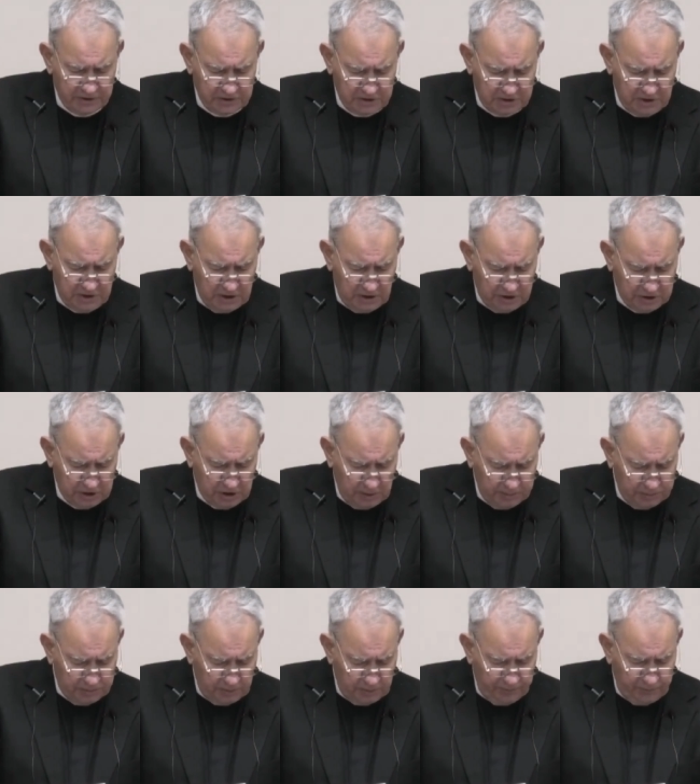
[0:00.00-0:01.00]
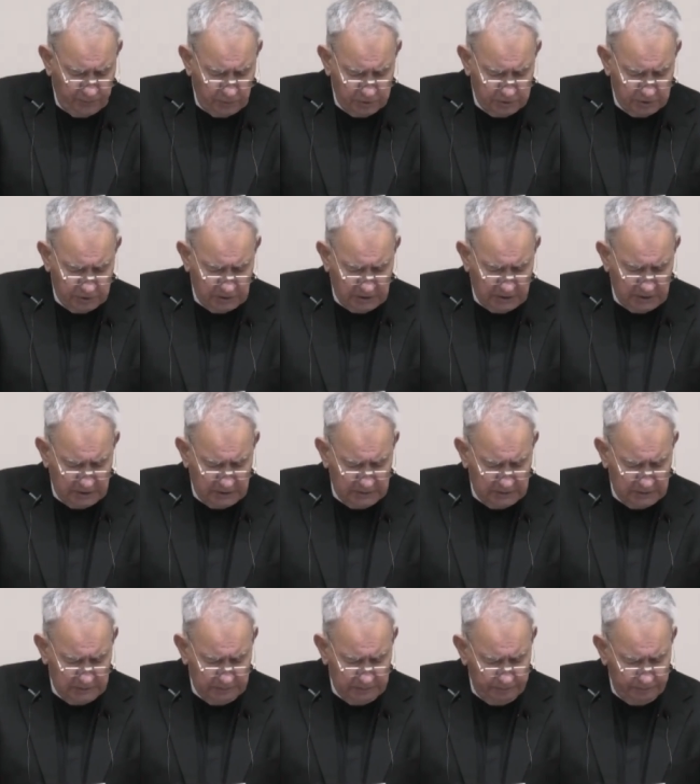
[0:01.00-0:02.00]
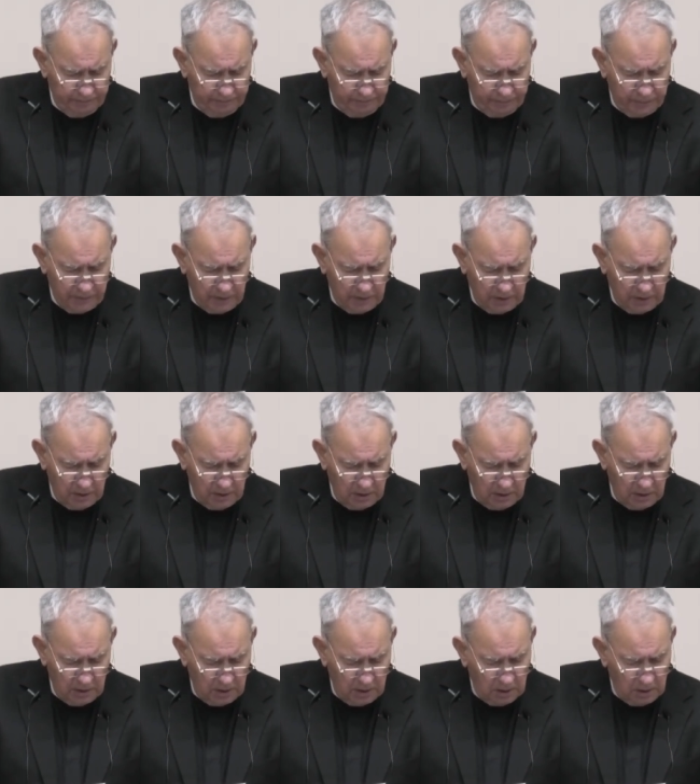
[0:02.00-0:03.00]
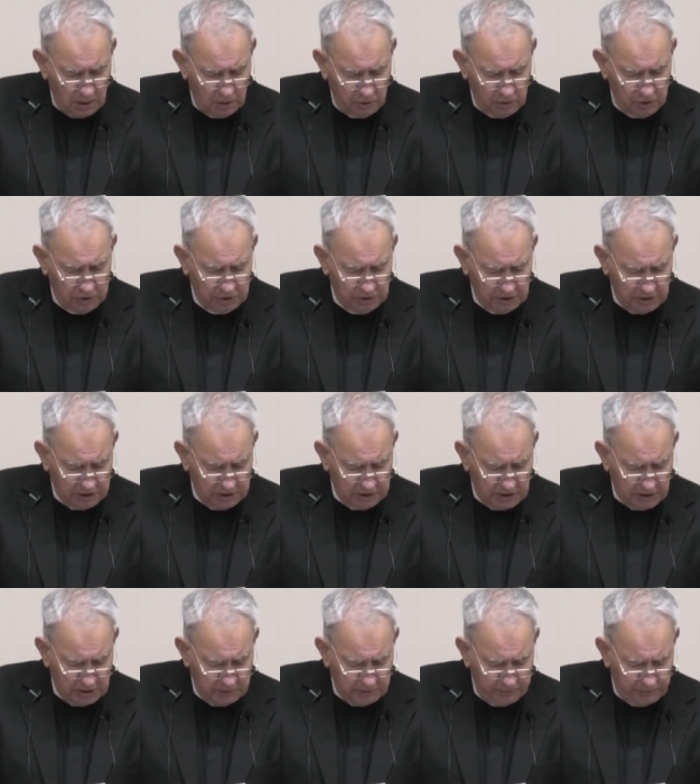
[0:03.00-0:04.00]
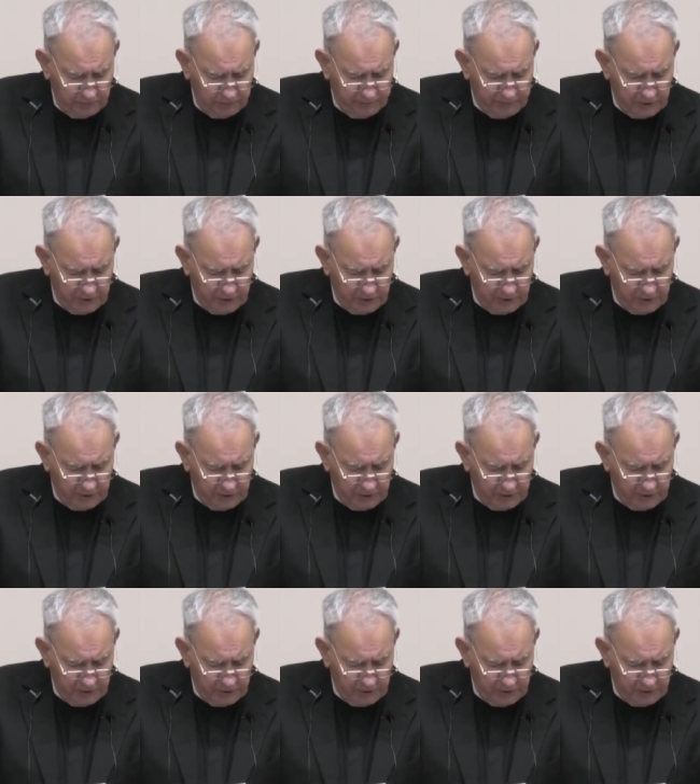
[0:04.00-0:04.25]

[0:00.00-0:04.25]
Isaiah chapter 49, reading again from